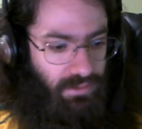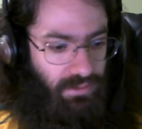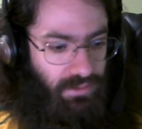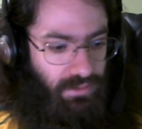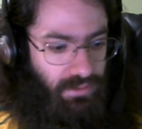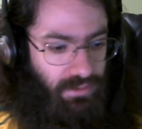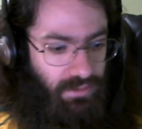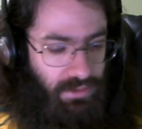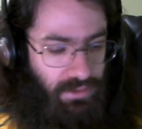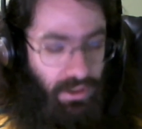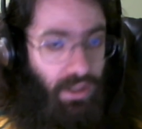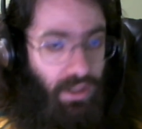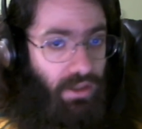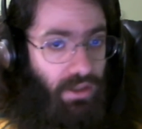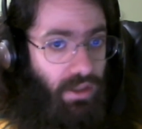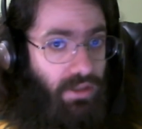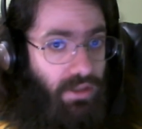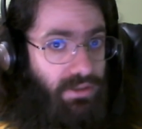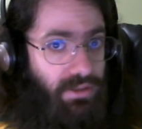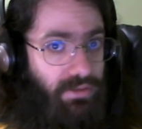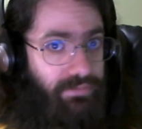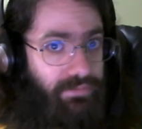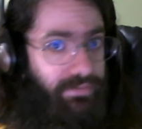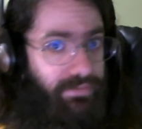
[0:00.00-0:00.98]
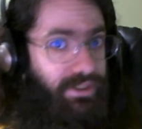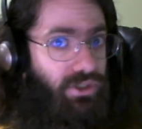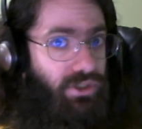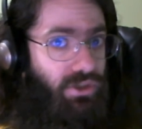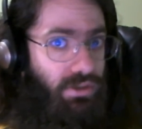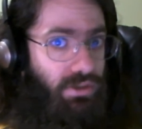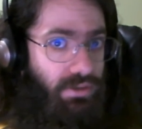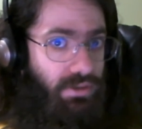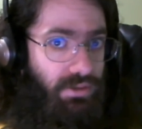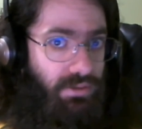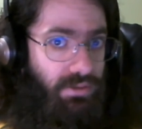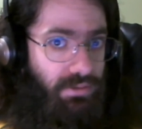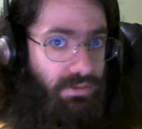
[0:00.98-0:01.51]
It's got lots of
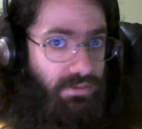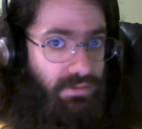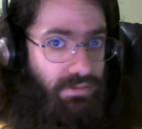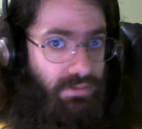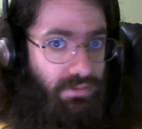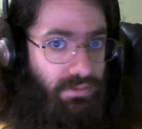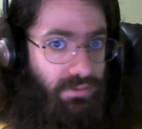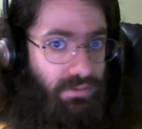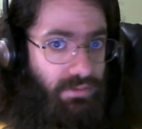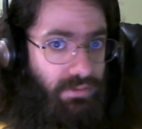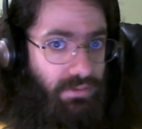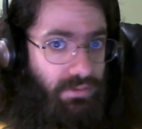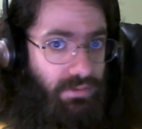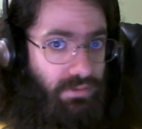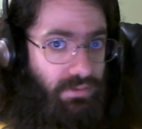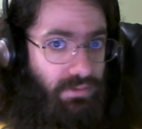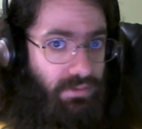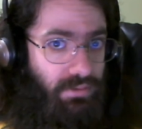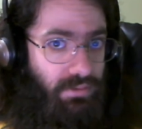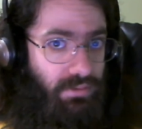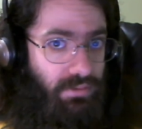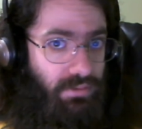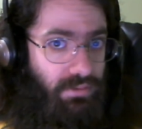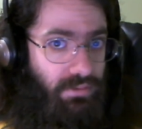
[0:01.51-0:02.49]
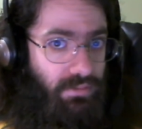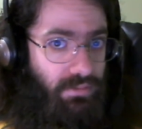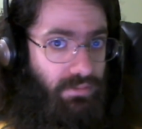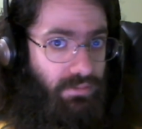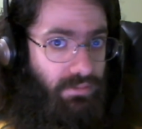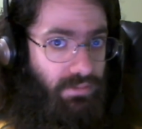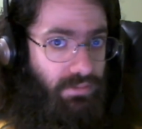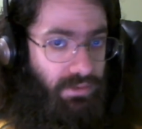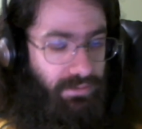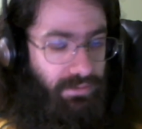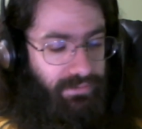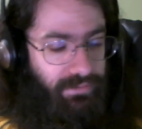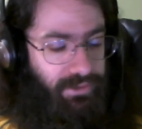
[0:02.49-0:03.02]
features.
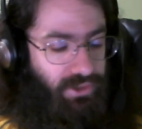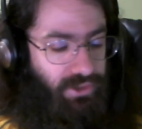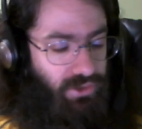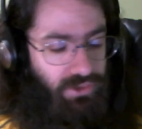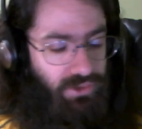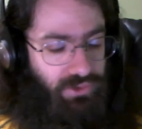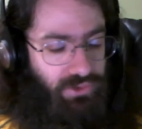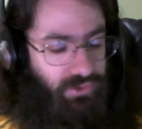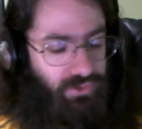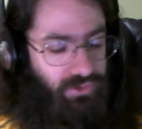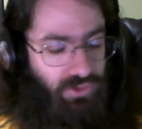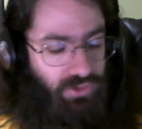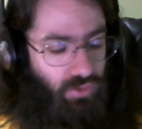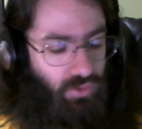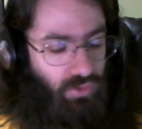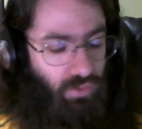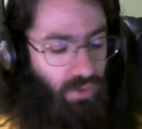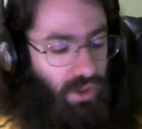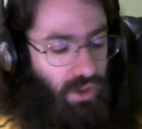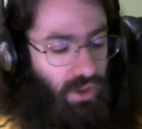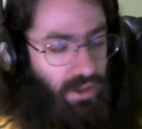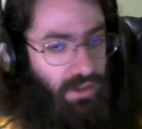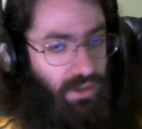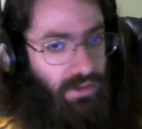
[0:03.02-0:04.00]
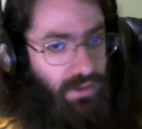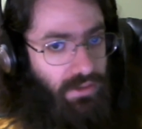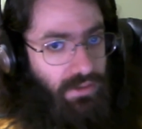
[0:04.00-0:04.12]
The features just don't work.